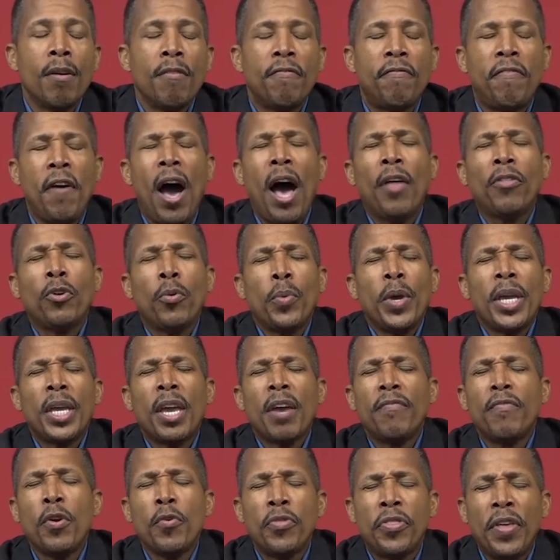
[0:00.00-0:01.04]
Father, we
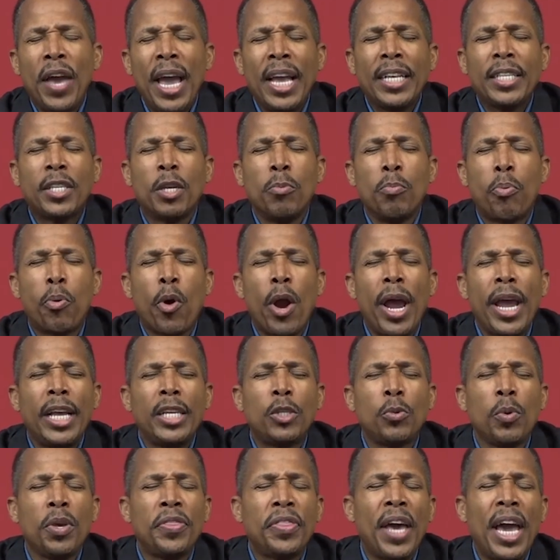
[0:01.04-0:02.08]
give you thanks and
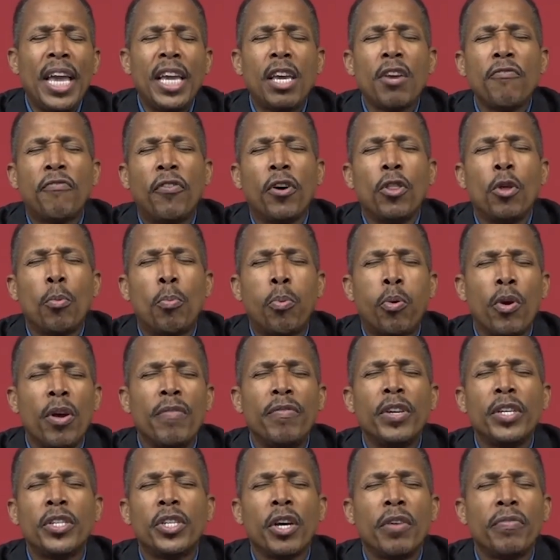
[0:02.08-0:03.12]
praise. We thank you for the
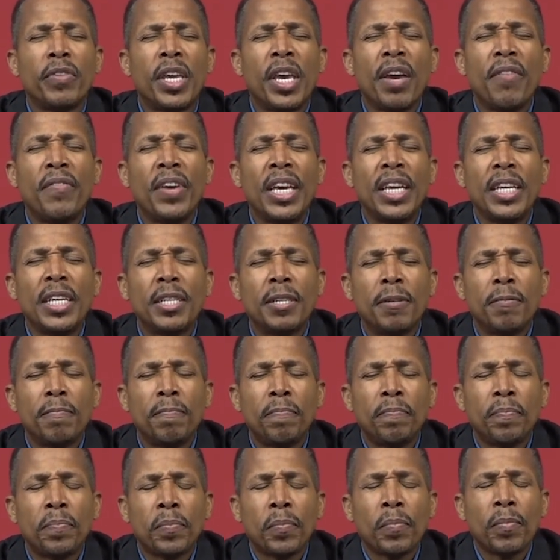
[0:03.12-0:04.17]
privilege of
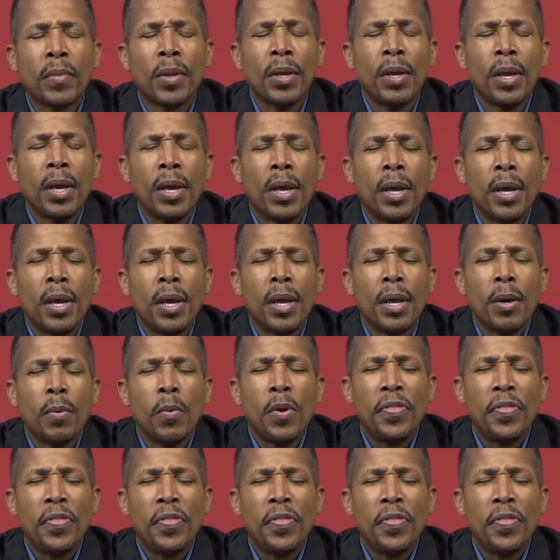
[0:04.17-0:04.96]
giving.